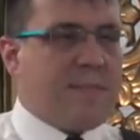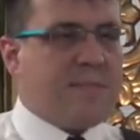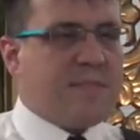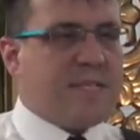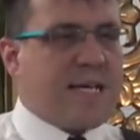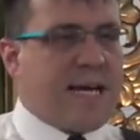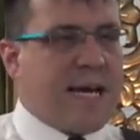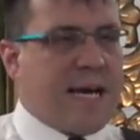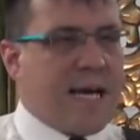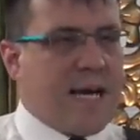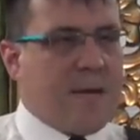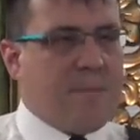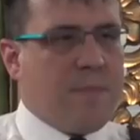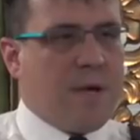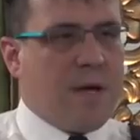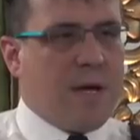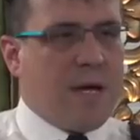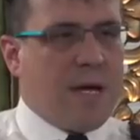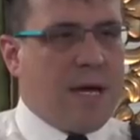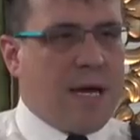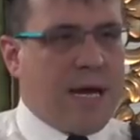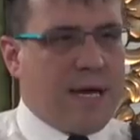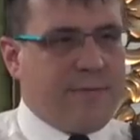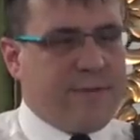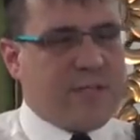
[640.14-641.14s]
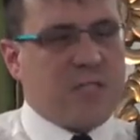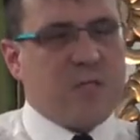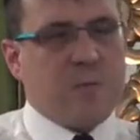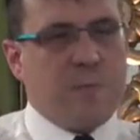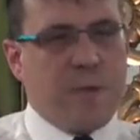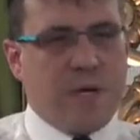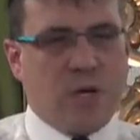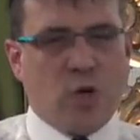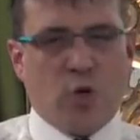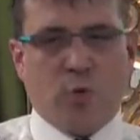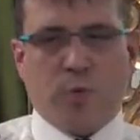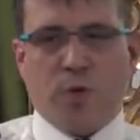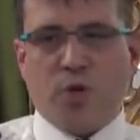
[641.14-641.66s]
This time, I've had to
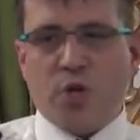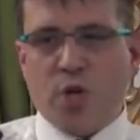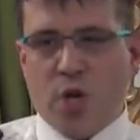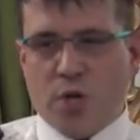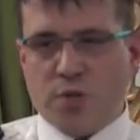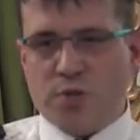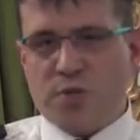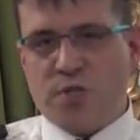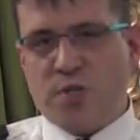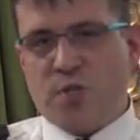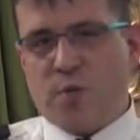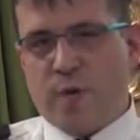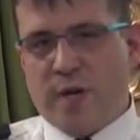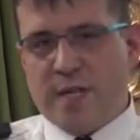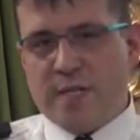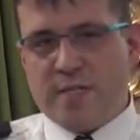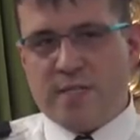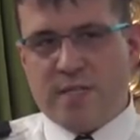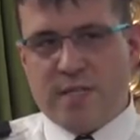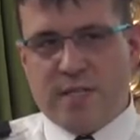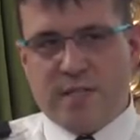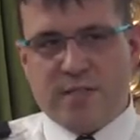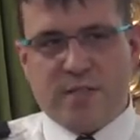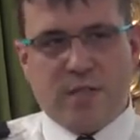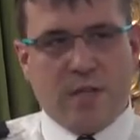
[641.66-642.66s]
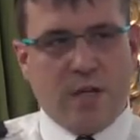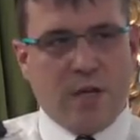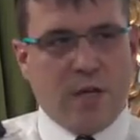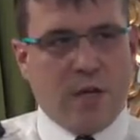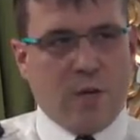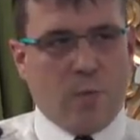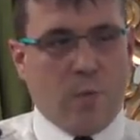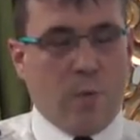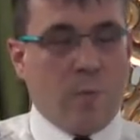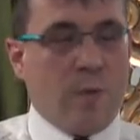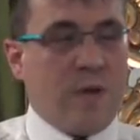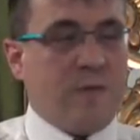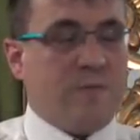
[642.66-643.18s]
pick up the
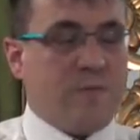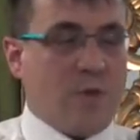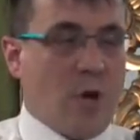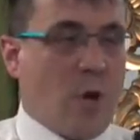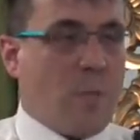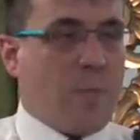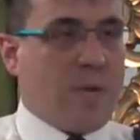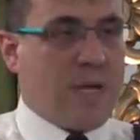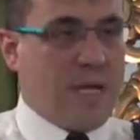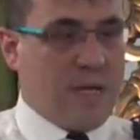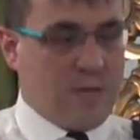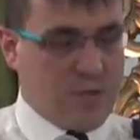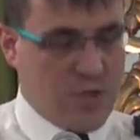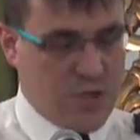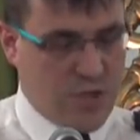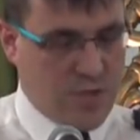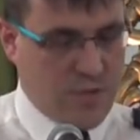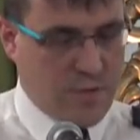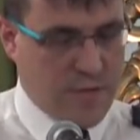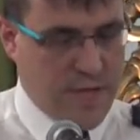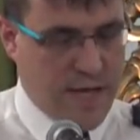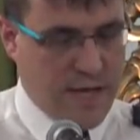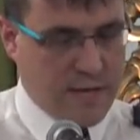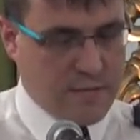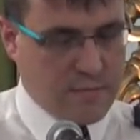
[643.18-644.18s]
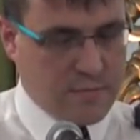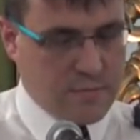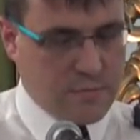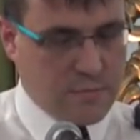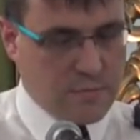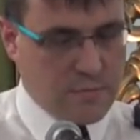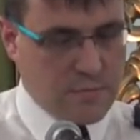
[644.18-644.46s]
consequences when we've not been able to do that.